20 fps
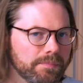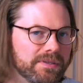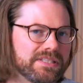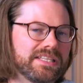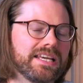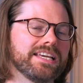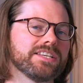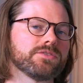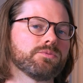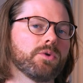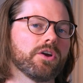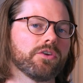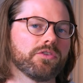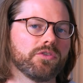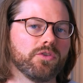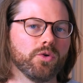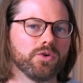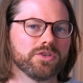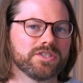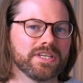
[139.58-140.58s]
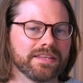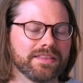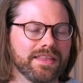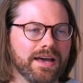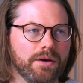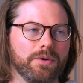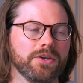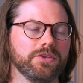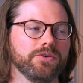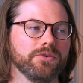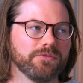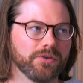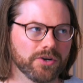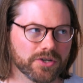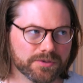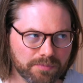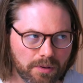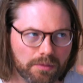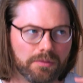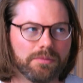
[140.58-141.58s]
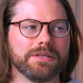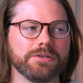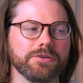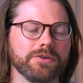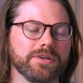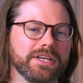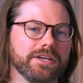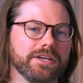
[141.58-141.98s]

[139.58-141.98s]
But it is worth noting that when you first put them in your